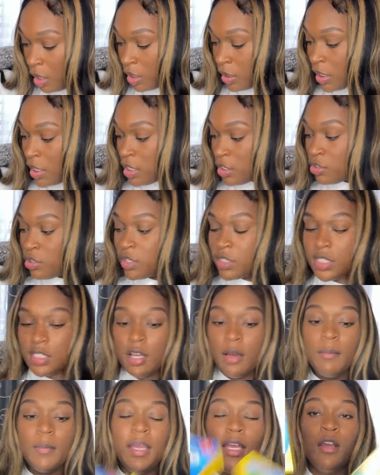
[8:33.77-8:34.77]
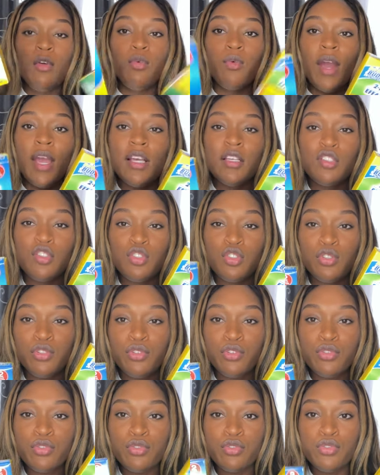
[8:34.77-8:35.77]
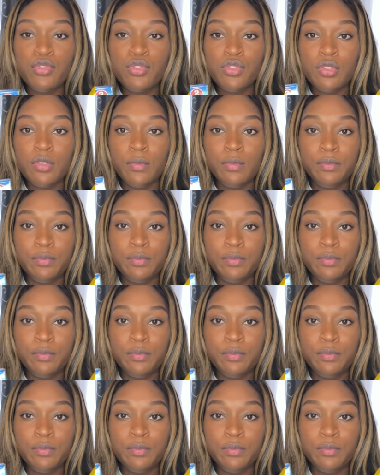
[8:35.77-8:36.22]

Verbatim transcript: These are some erasers